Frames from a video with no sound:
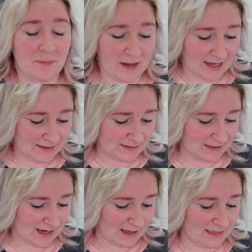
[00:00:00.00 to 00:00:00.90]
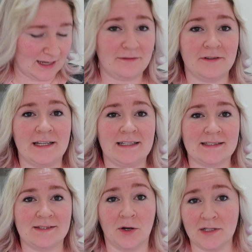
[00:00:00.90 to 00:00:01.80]
but thankfully
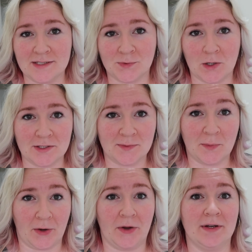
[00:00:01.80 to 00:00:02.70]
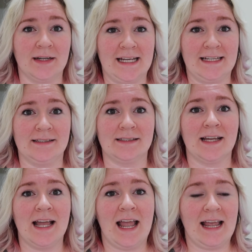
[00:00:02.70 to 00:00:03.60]
it's not his worst burn, and
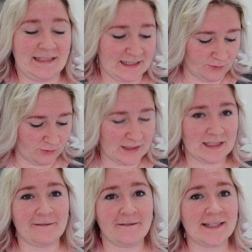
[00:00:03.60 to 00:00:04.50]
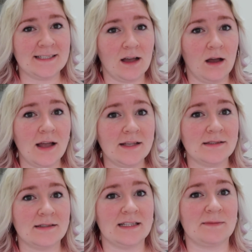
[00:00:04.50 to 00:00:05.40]
it didn't really affect his
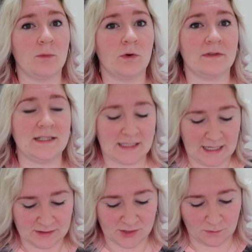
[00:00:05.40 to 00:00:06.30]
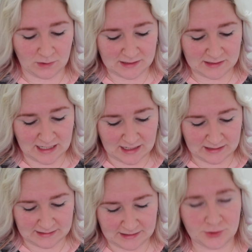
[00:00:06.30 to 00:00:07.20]
eyes, it's more of the skin. So what he's done
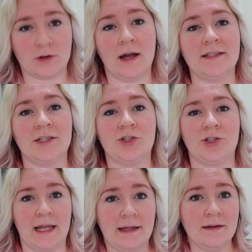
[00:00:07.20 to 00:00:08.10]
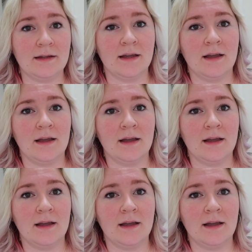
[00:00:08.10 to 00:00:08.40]
is he's tried to shed,